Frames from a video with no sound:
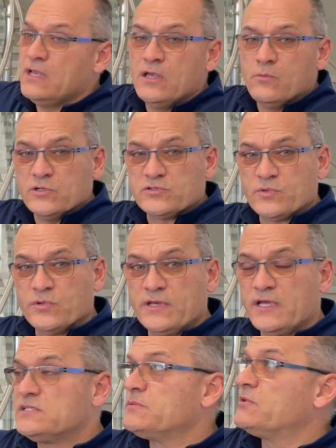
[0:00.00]
What's really
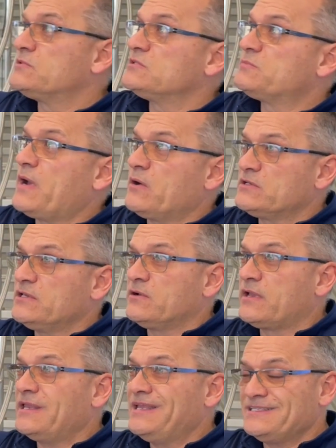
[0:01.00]
nice about this power
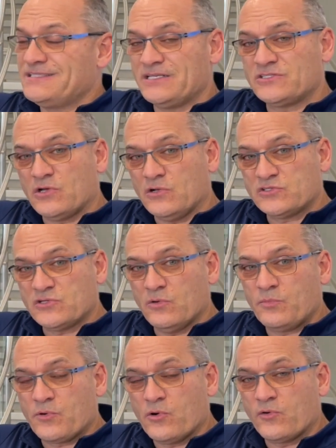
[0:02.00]
tailgate is that it's also
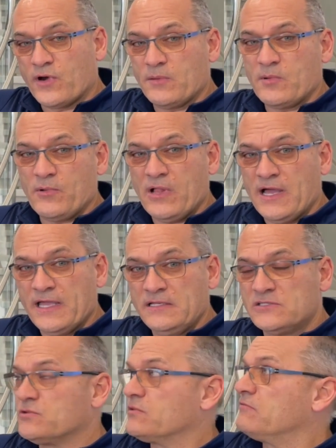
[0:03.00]
programmable
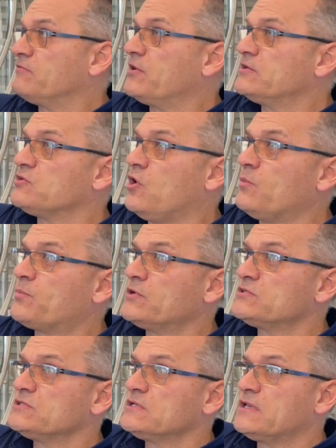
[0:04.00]
height, so that a very tall
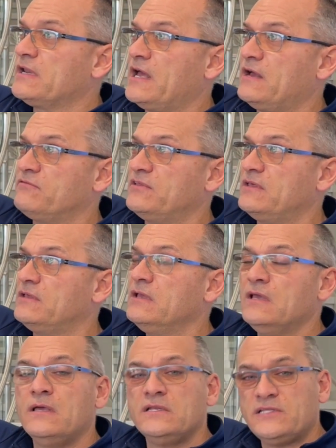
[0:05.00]
person can have the
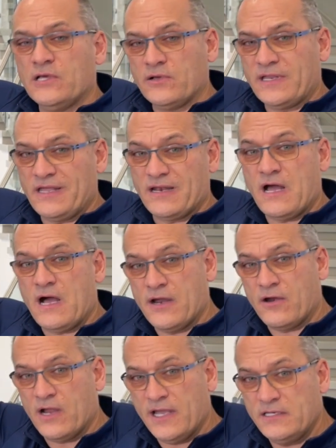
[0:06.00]
tailgate at a
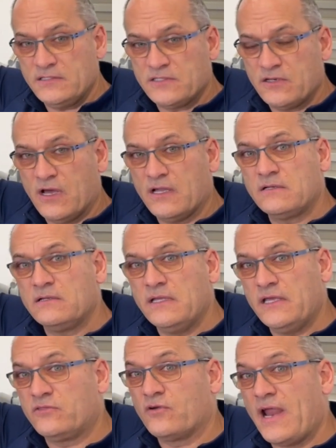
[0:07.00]
higher height to not
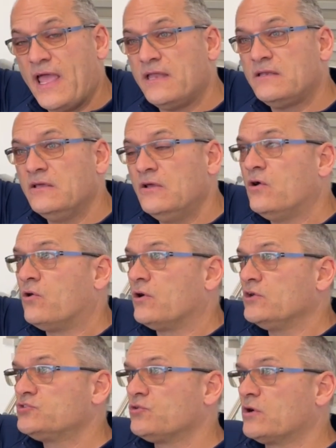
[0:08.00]
hit their head, or
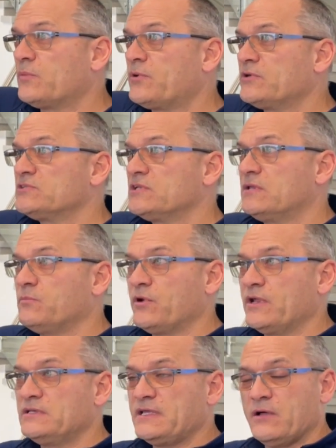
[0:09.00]
a shorter person can
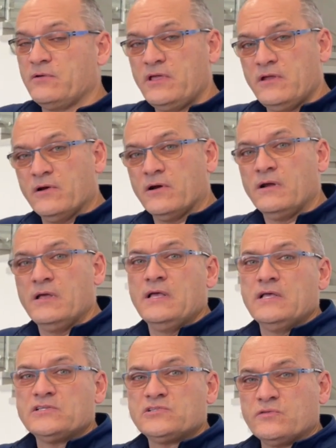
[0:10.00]
bring it down here
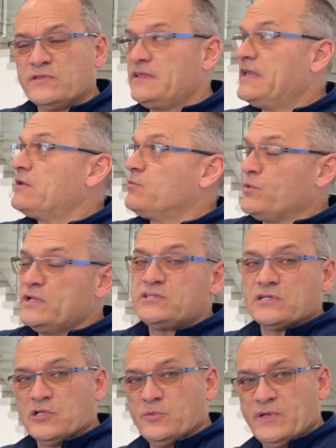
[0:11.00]
so that they can reach it
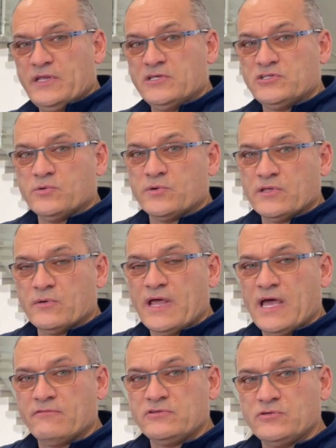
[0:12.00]
a little bit easier without
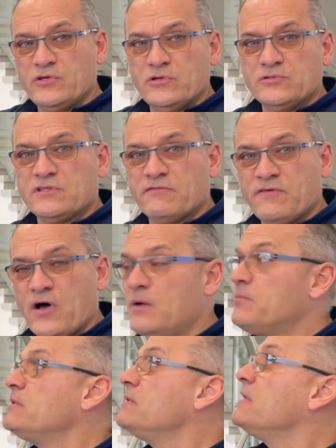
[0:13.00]
having to use the fob.
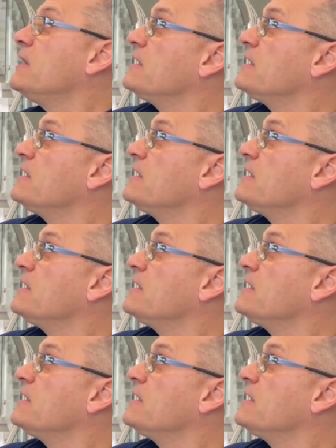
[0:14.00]
And